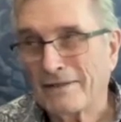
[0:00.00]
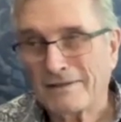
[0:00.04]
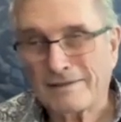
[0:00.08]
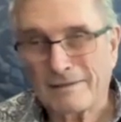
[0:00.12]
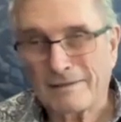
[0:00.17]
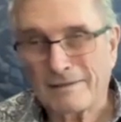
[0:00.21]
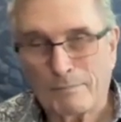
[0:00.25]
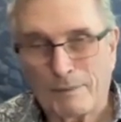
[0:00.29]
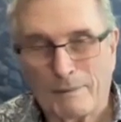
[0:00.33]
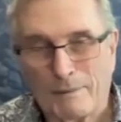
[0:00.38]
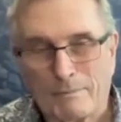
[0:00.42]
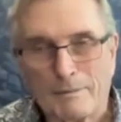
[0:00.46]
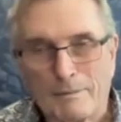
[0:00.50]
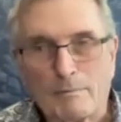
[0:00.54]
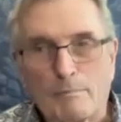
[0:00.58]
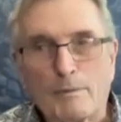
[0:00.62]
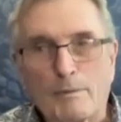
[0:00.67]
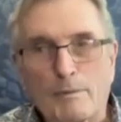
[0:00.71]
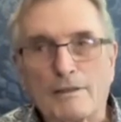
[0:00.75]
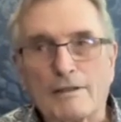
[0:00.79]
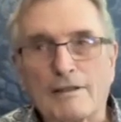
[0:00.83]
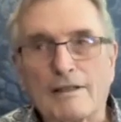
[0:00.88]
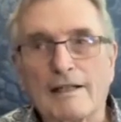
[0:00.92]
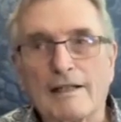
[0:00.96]
to people
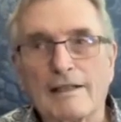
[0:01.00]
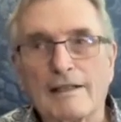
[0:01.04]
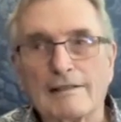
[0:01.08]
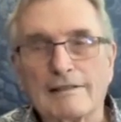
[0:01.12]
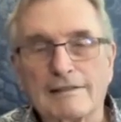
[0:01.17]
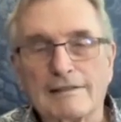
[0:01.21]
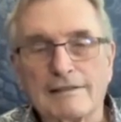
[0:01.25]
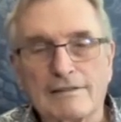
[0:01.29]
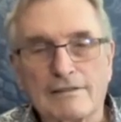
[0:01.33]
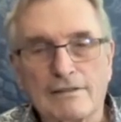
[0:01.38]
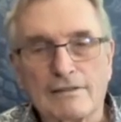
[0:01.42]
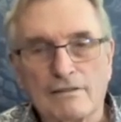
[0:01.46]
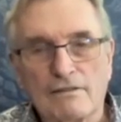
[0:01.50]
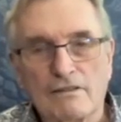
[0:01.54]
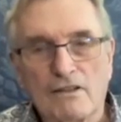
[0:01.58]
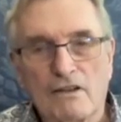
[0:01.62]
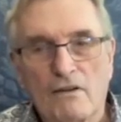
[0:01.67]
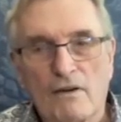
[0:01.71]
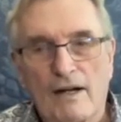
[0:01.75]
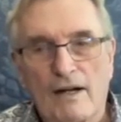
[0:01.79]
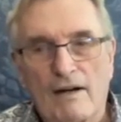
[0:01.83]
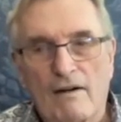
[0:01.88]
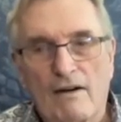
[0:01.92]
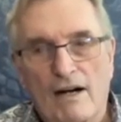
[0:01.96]
periodically. Do you
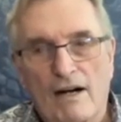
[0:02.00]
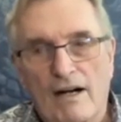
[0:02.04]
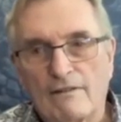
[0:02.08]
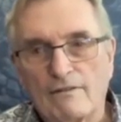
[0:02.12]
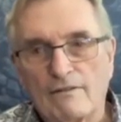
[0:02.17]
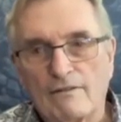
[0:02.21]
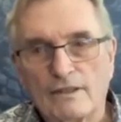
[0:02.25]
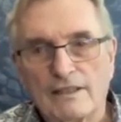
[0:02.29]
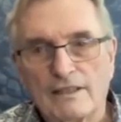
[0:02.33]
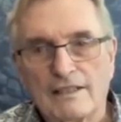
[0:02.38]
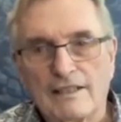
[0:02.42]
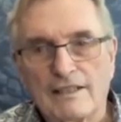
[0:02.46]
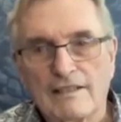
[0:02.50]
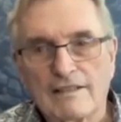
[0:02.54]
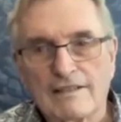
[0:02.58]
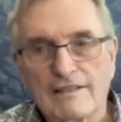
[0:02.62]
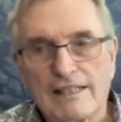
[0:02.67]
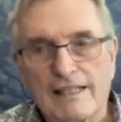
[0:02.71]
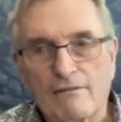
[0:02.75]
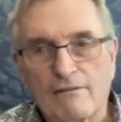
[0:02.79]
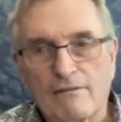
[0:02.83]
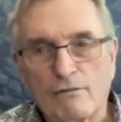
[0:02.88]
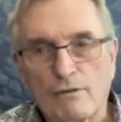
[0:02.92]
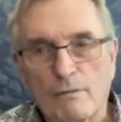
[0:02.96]
know how awful it is
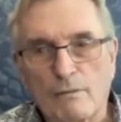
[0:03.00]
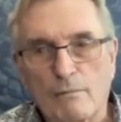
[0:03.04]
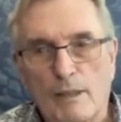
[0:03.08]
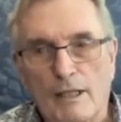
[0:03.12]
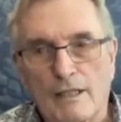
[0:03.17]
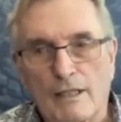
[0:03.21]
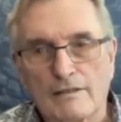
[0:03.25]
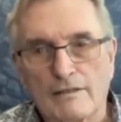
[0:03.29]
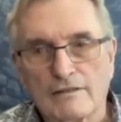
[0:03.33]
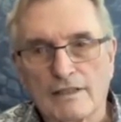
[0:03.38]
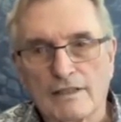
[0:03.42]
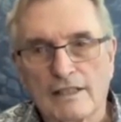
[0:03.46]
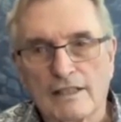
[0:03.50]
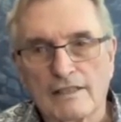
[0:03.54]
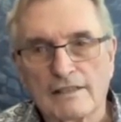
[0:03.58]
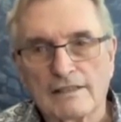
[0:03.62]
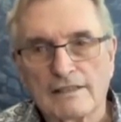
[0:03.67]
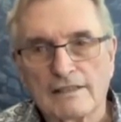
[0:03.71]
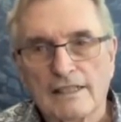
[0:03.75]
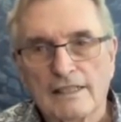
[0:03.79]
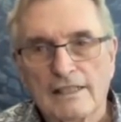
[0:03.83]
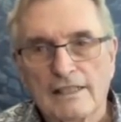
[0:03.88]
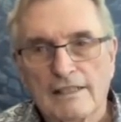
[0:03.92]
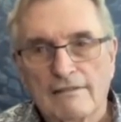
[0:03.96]
to have to apologize
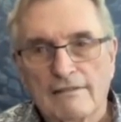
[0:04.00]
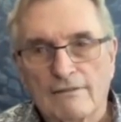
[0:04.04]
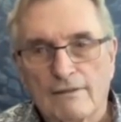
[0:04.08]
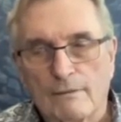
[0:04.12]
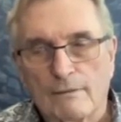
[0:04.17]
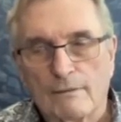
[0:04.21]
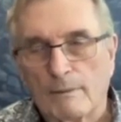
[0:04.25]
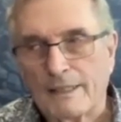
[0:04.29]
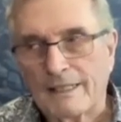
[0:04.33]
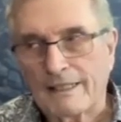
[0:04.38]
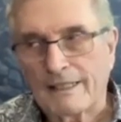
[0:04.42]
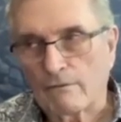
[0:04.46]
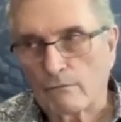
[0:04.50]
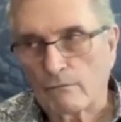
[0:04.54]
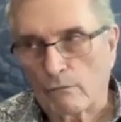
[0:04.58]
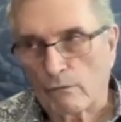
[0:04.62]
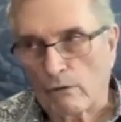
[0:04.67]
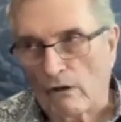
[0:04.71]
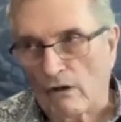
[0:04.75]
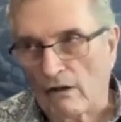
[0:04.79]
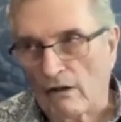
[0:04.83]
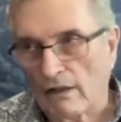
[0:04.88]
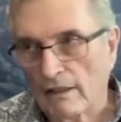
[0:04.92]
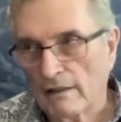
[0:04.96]
for being
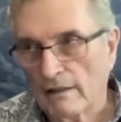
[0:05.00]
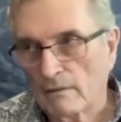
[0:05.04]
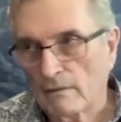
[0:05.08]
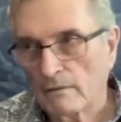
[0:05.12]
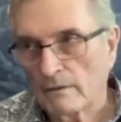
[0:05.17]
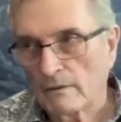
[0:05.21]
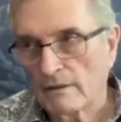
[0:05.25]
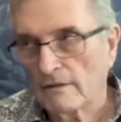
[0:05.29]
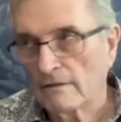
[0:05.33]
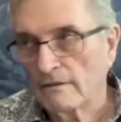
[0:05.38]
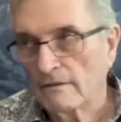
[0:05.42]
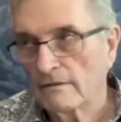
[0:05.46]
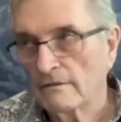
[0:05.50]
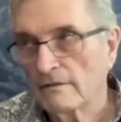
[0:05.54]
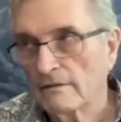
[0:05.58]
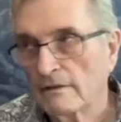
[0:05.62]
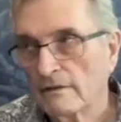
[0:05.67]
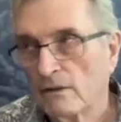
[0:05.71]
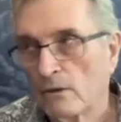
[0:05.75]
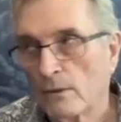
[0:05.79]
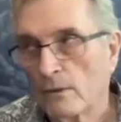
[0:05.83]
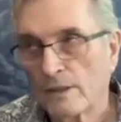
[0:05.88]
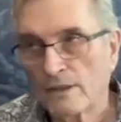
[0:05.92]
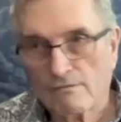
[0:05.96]
wrong when you
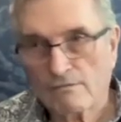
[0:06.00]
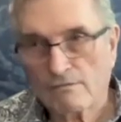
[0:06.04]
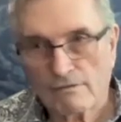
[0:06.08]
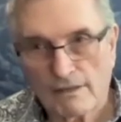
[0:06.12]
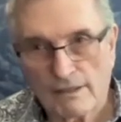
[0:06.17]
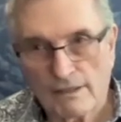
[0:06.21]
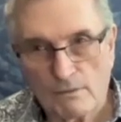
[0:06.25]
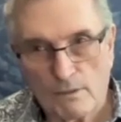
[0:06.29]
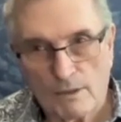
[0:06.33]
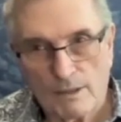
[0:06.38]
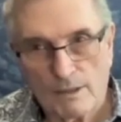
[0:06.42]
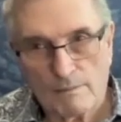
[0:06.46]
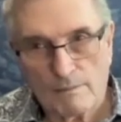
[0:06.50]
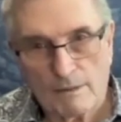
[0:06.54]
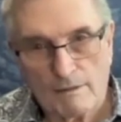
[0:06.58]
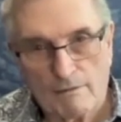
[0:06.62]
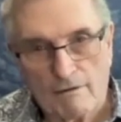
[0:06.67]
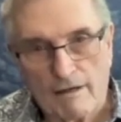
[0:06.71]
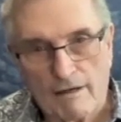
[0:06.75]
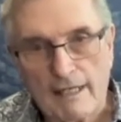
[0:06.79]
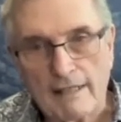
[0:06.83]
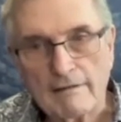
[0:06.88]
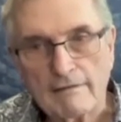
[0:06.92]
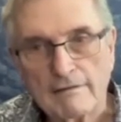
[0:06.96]
always really want to be
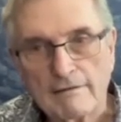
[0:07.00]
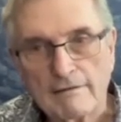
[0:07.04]
right?